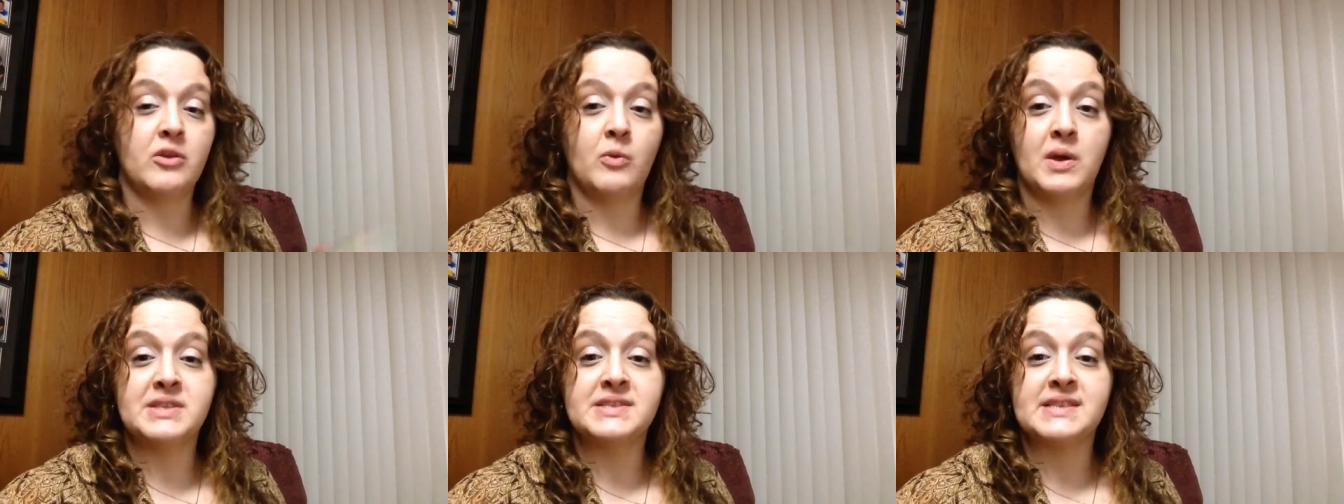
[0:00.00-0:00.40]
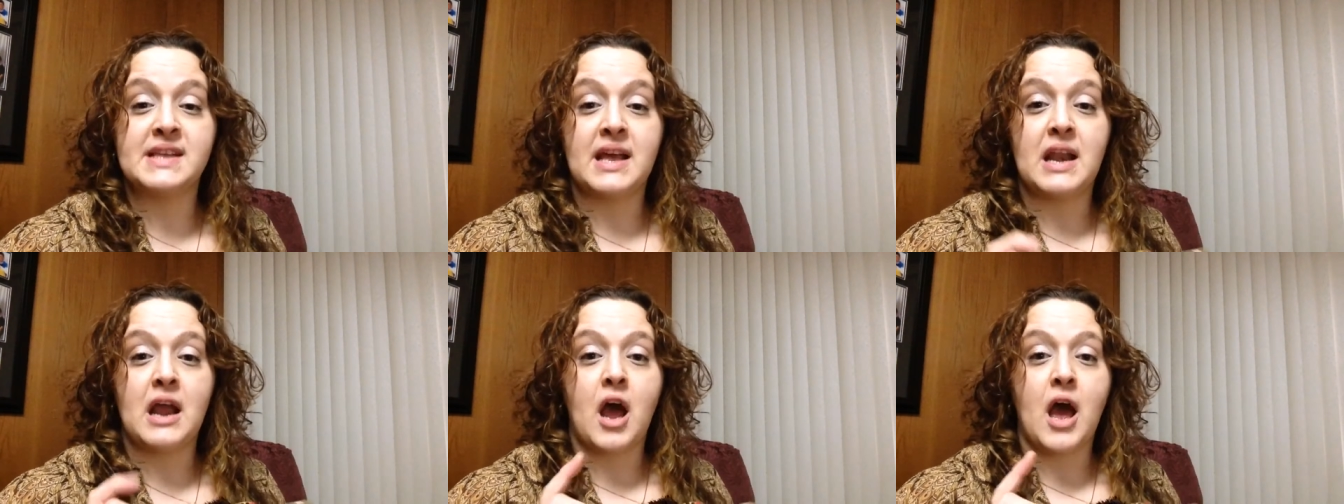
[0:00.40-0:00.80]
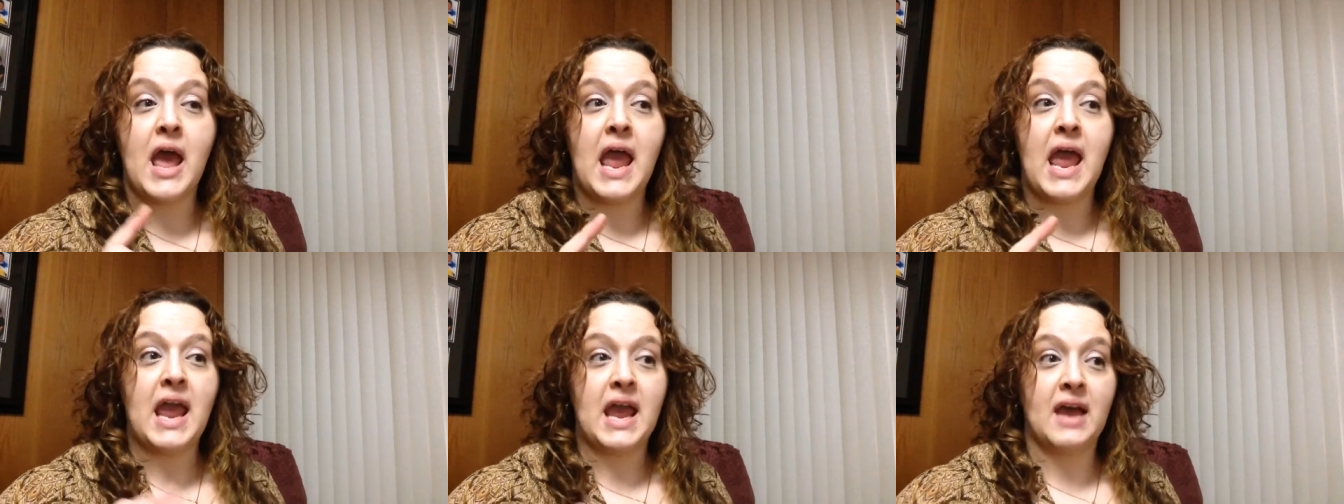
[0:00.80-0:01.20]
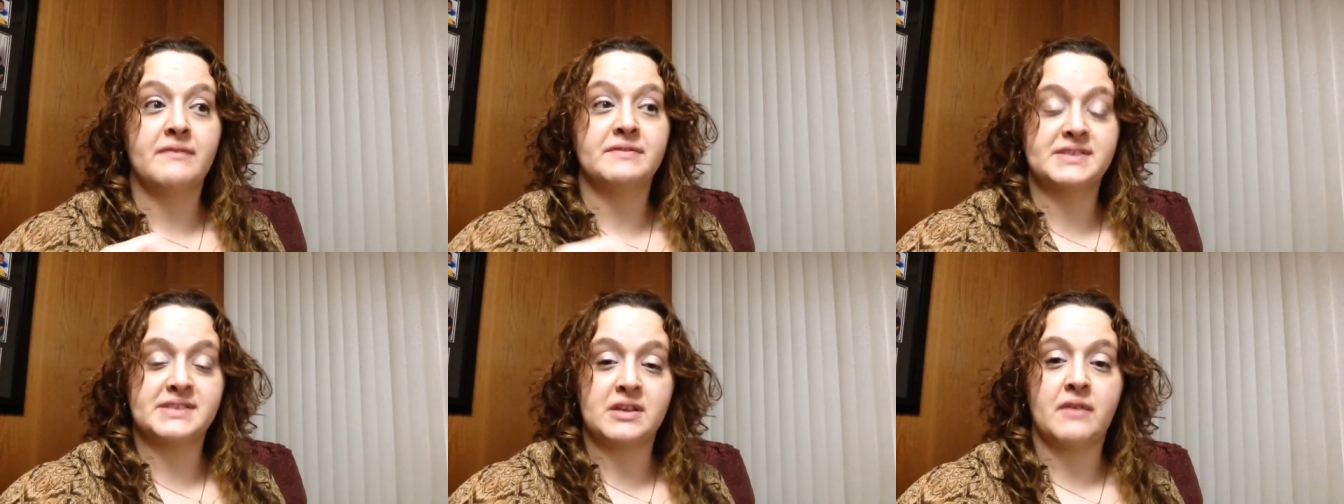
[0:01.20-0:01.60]
and the ones that
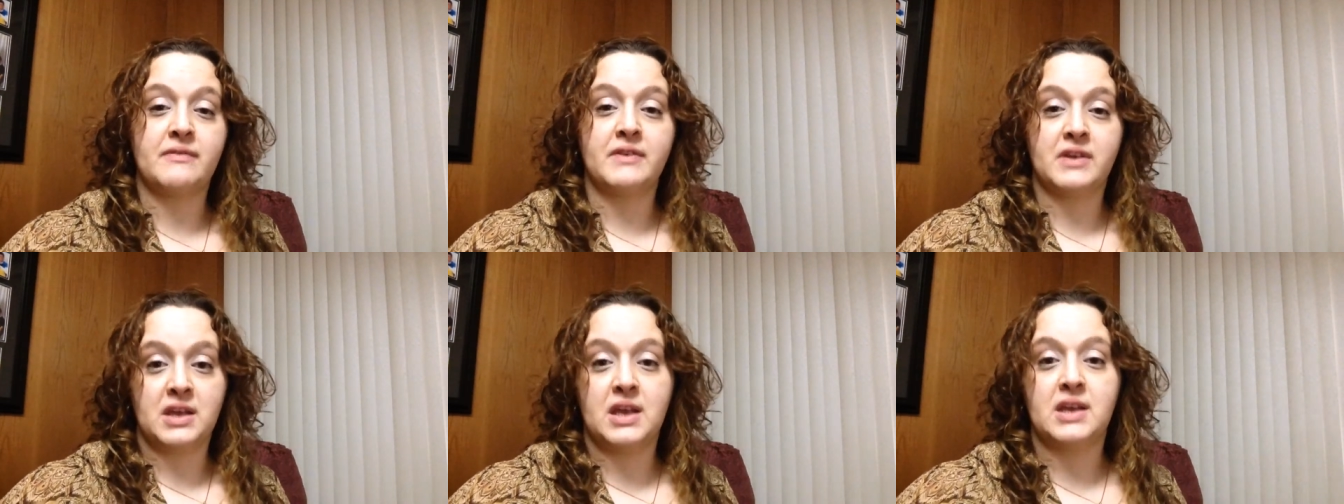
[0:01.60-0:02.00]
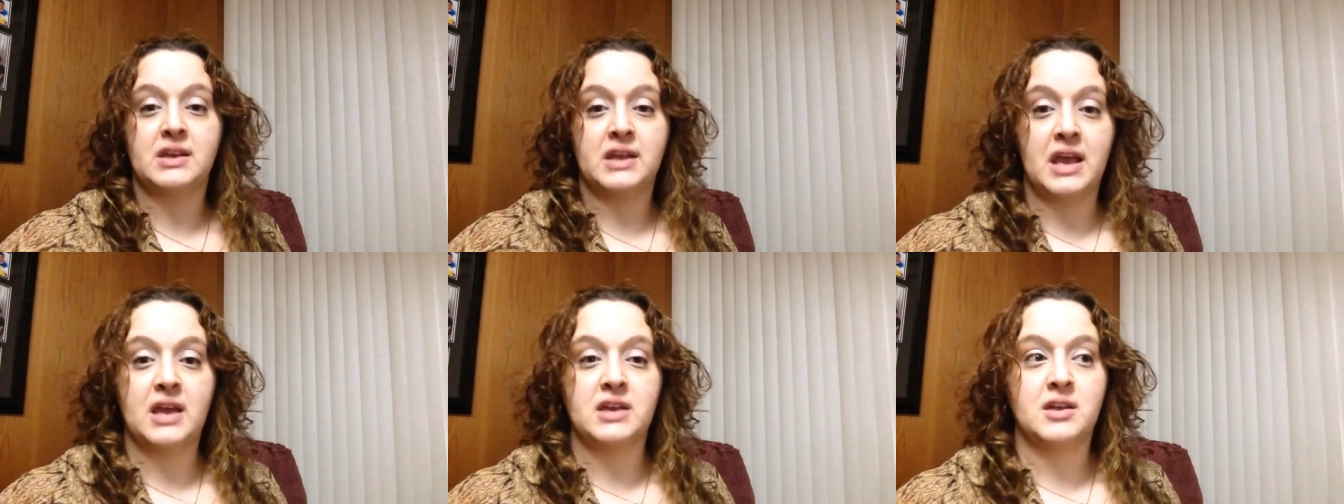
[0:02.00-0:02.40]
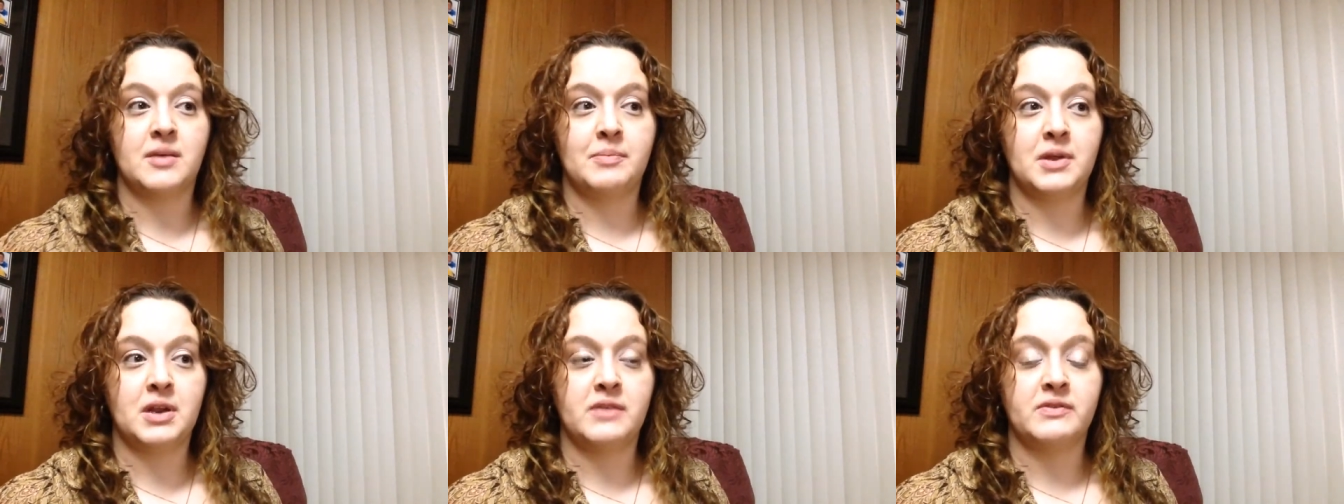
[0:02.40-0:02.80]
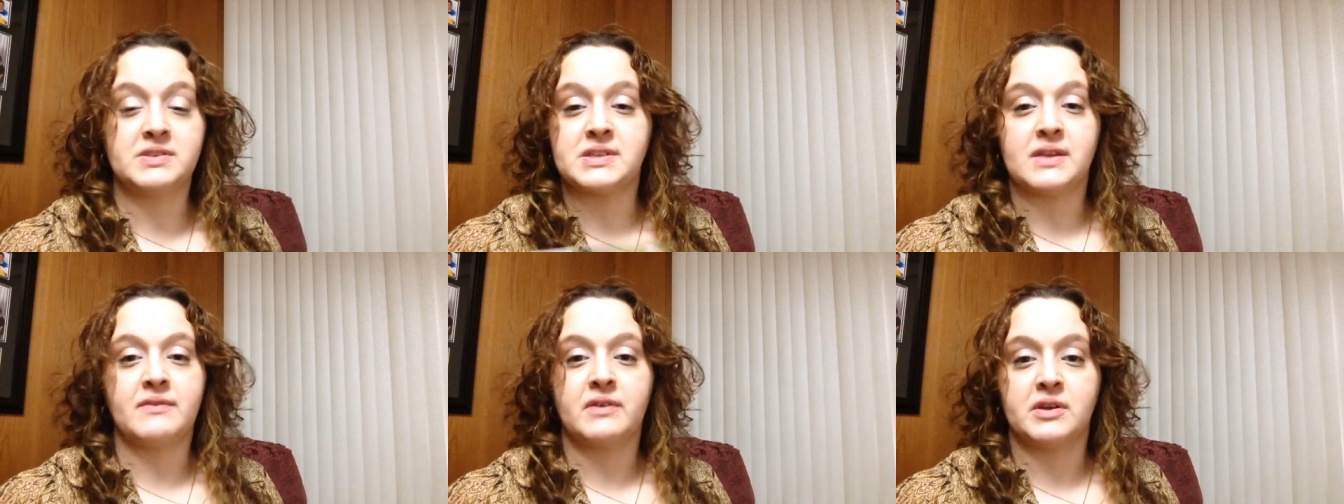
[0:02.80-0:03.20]
have stuffing and catnip in
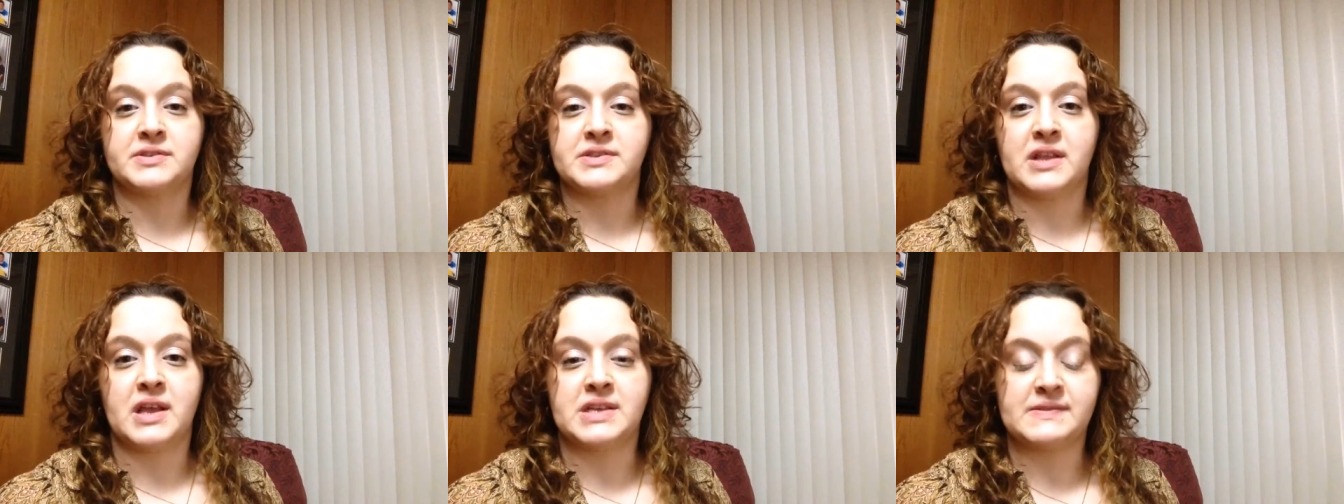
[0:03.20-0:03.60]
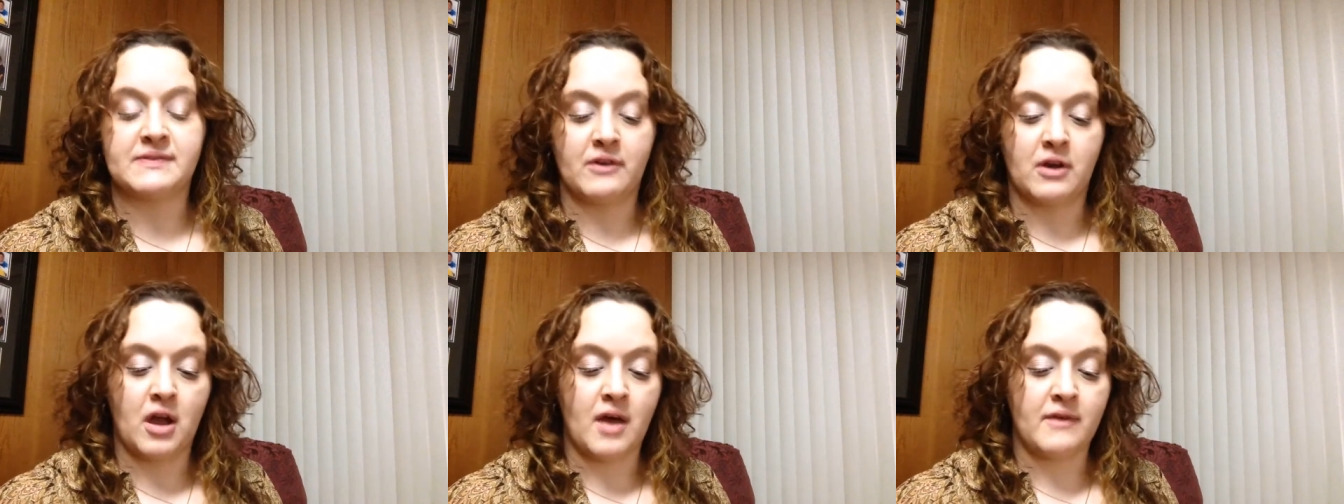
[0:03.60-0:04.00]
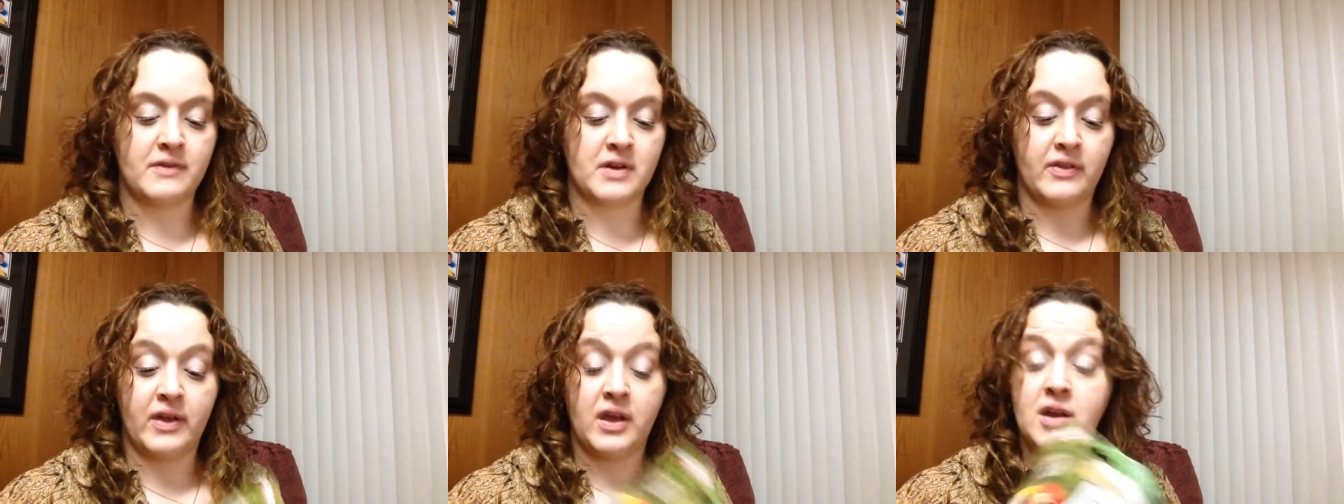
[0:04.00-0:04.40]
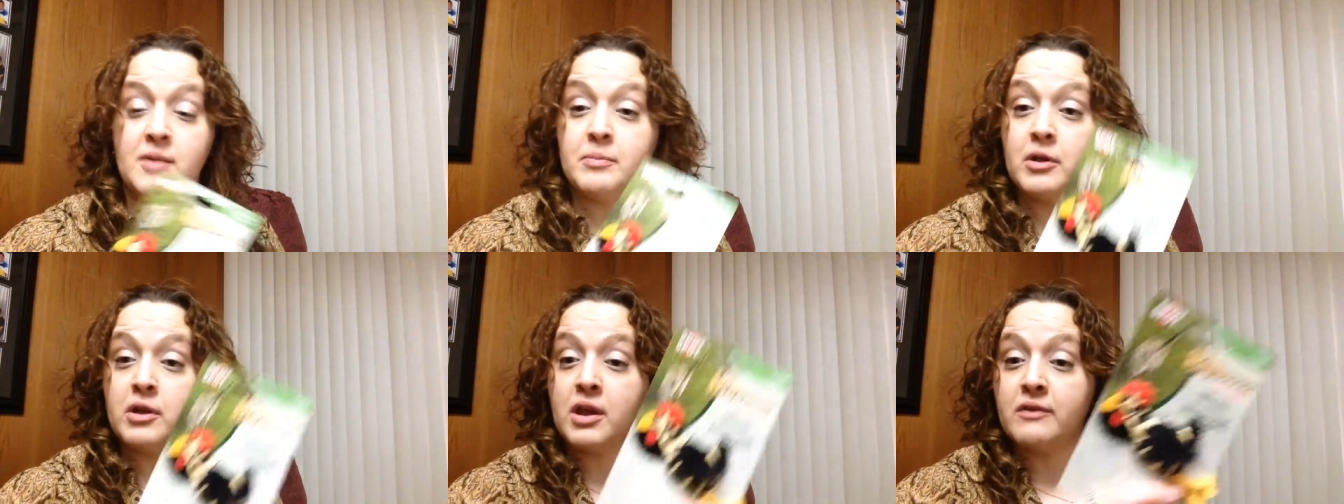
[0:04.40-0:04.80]
it, the stuffing doesn't last very often, and they
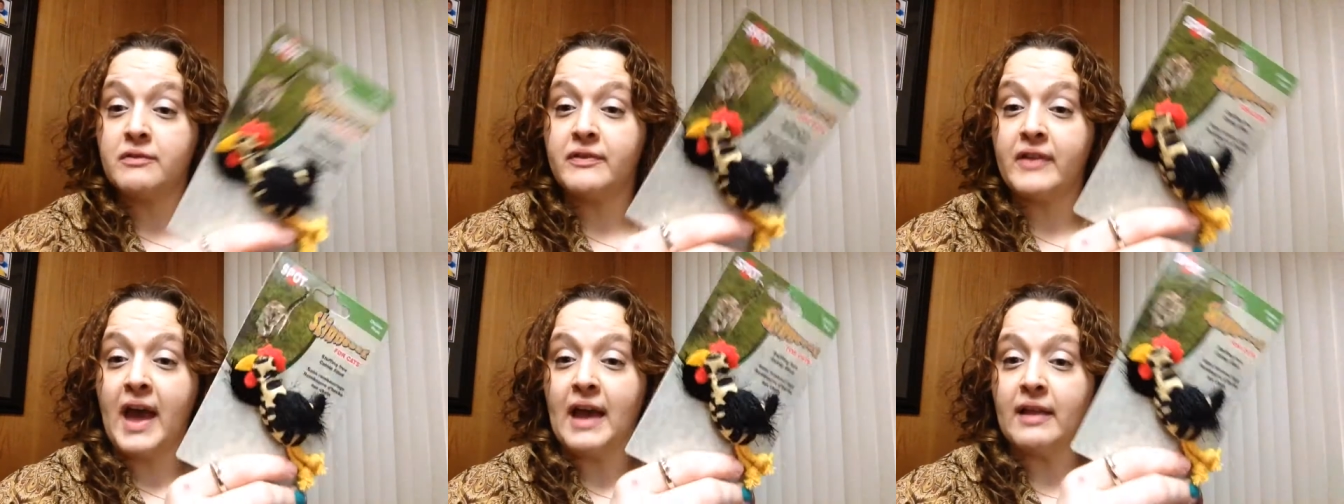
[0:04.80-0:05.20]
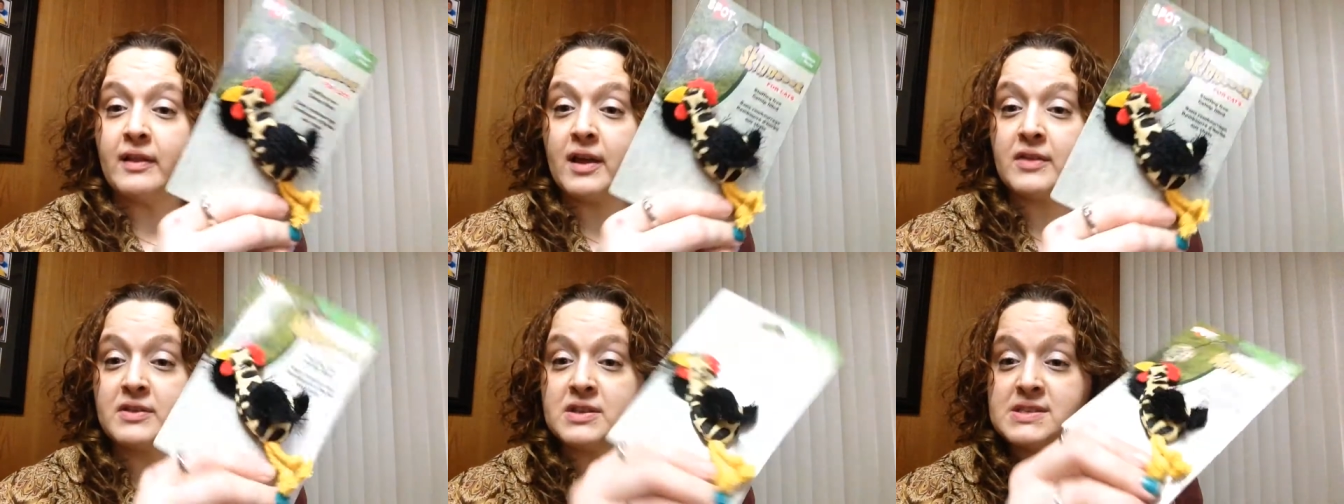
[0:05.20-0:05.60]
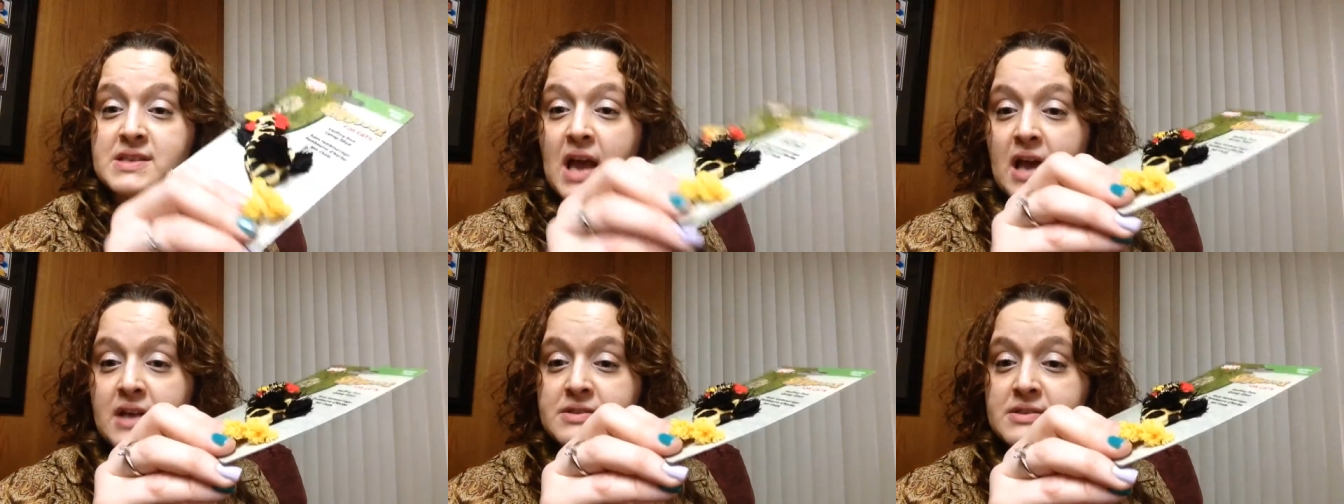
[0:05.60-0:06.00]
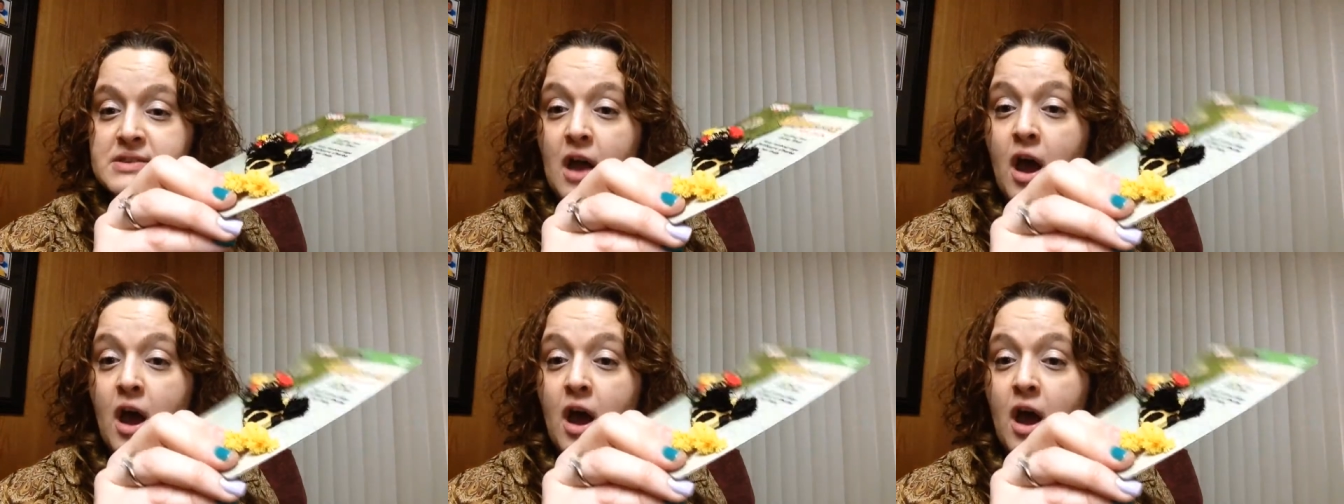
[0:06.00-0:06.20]
end up looking flat like this guy.